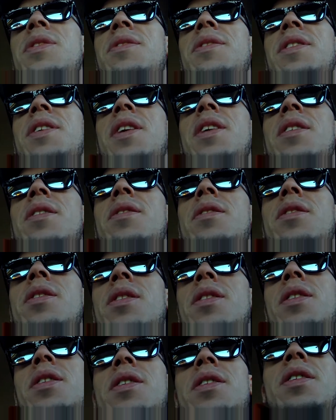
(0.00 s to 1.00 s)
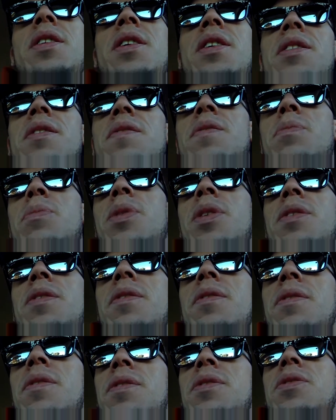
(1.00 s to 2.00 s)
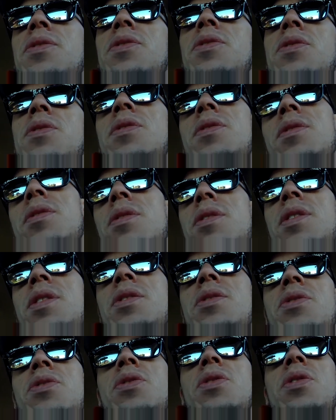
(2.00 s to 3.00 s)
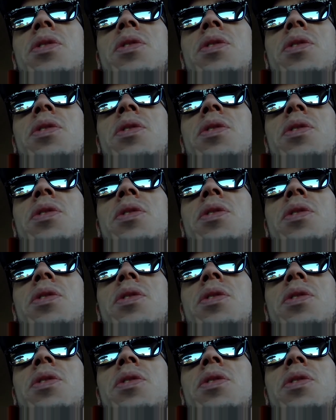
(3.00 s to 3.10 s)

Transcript: wasn't like I needed to be there this next